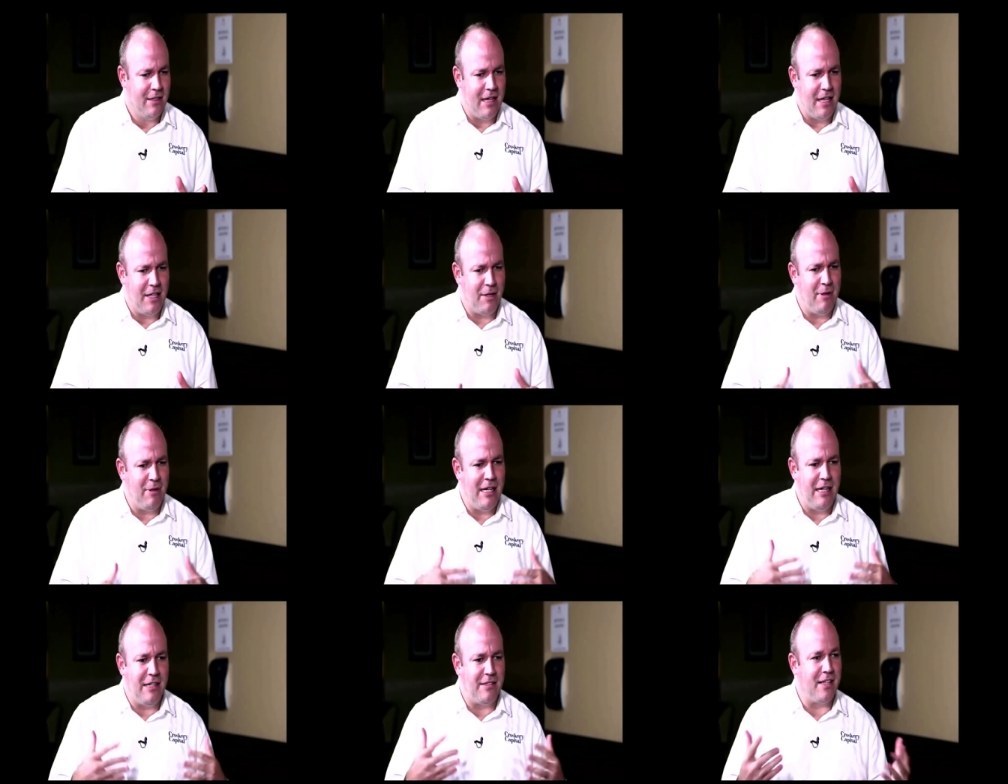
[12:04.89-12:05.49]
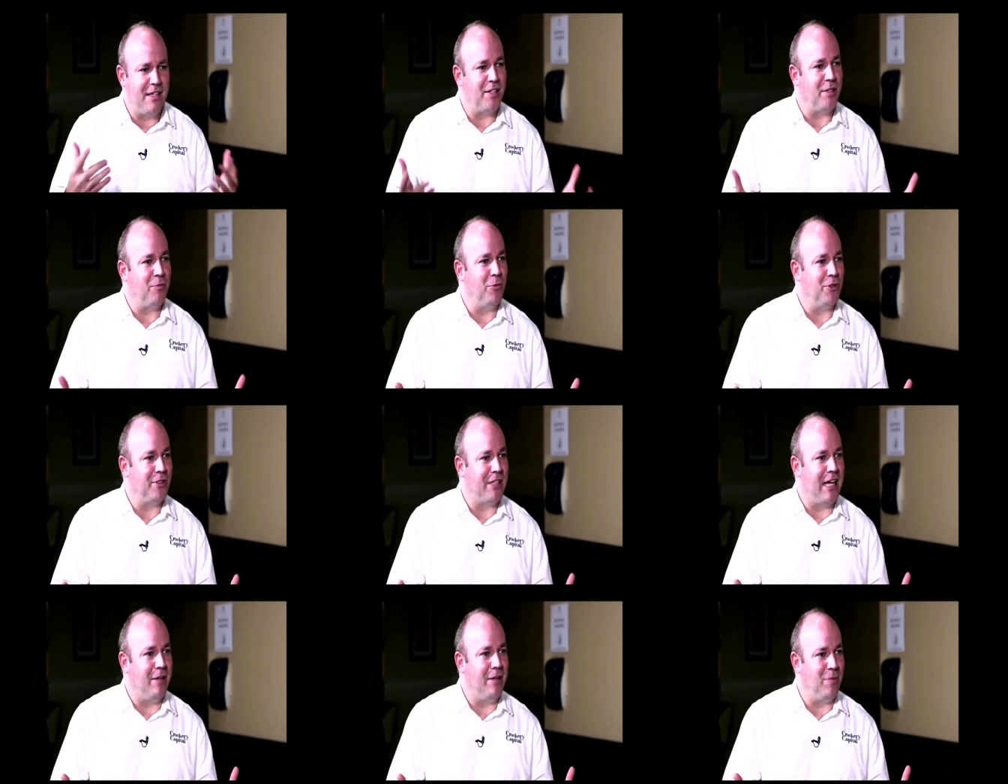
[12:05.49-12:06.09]
I think we did the second
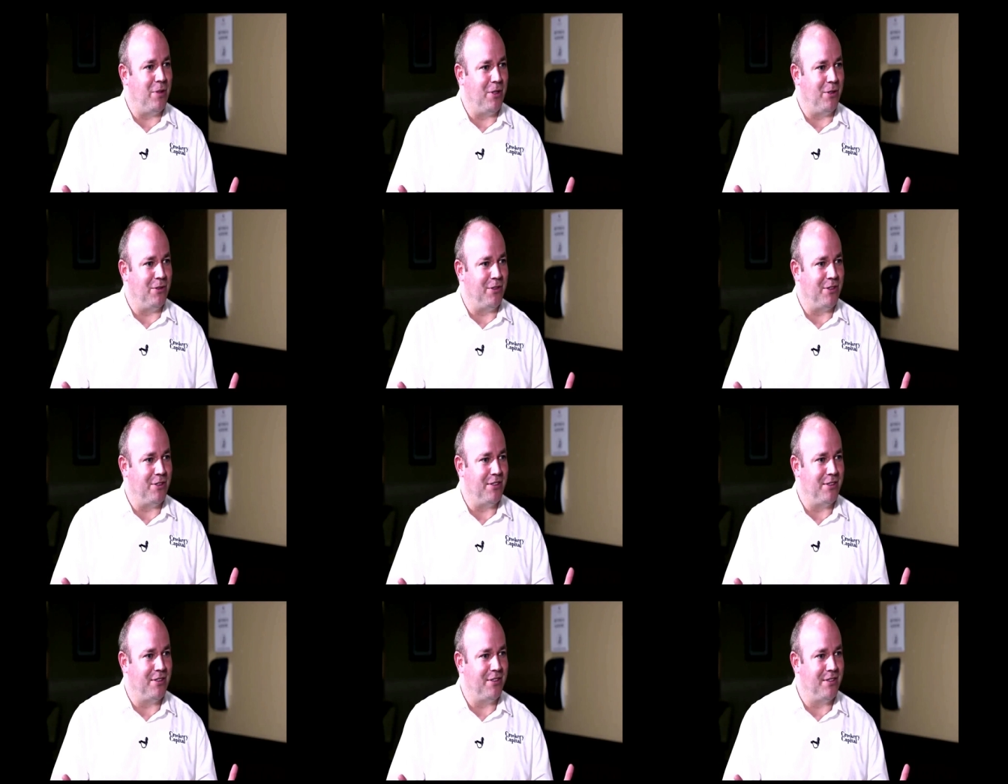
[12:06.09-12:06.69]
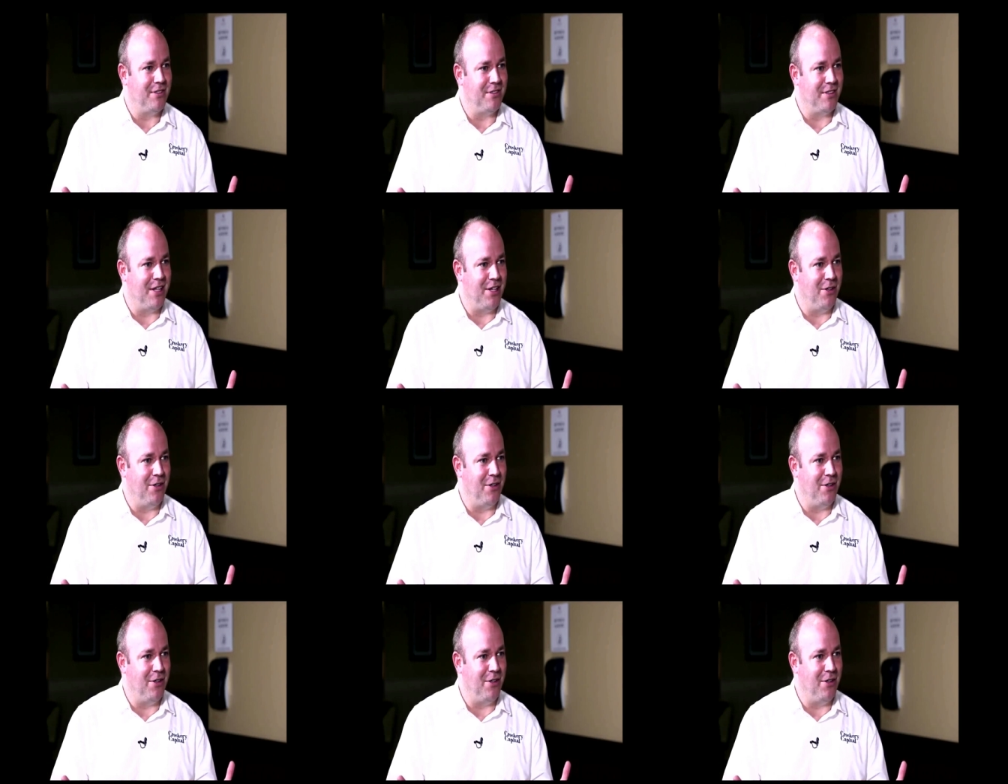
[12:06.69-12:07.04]
most IPOs. You